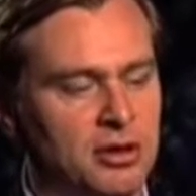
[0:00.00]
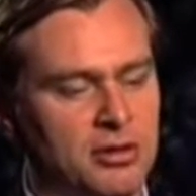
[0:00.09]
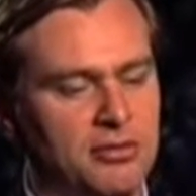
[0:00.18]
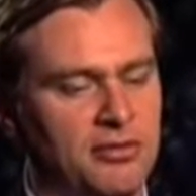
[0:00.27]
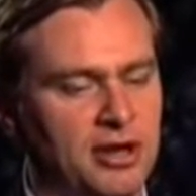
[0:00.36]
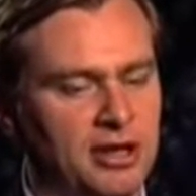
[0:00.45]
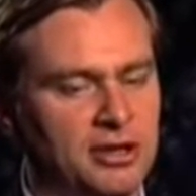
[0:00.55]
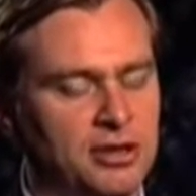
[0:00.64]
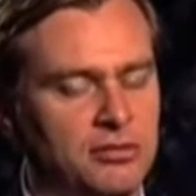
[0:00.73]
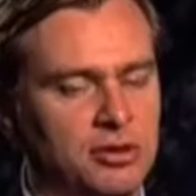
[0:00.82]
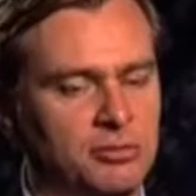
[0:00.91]
that
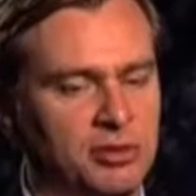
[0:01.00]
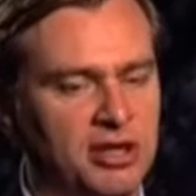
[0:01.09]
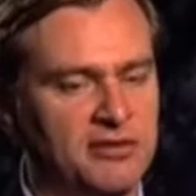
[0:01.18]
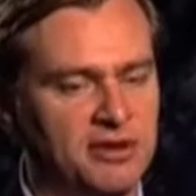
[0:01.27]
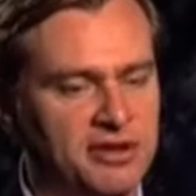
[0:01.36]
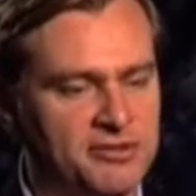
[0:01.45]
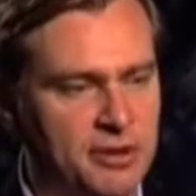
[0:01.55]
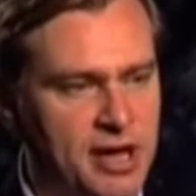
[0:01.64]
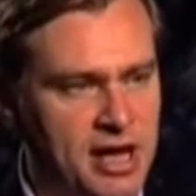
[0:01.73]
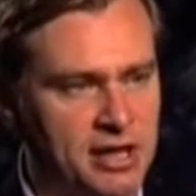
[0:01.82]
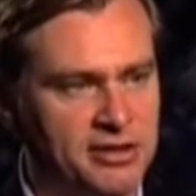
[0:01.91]
you could believe in its
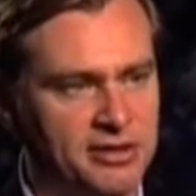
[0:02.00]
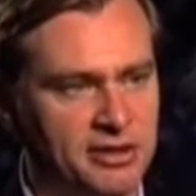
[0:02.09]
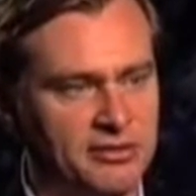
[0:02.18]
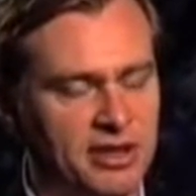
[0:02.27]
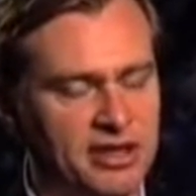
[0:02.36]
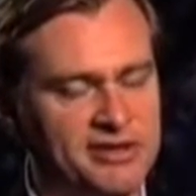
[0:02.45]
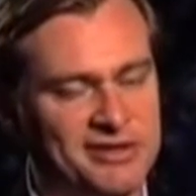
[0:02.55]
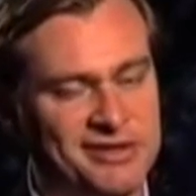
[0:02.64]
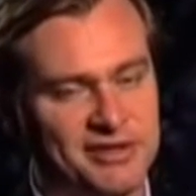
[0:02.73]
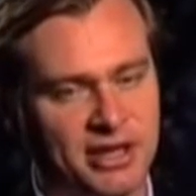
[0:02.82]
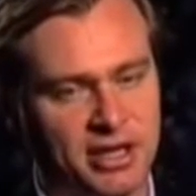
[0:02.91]
reality. That is to
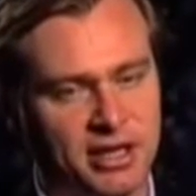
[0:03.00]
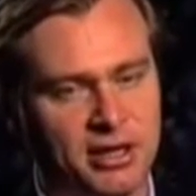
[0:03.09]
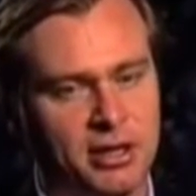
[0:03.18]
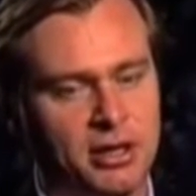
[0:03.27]
say,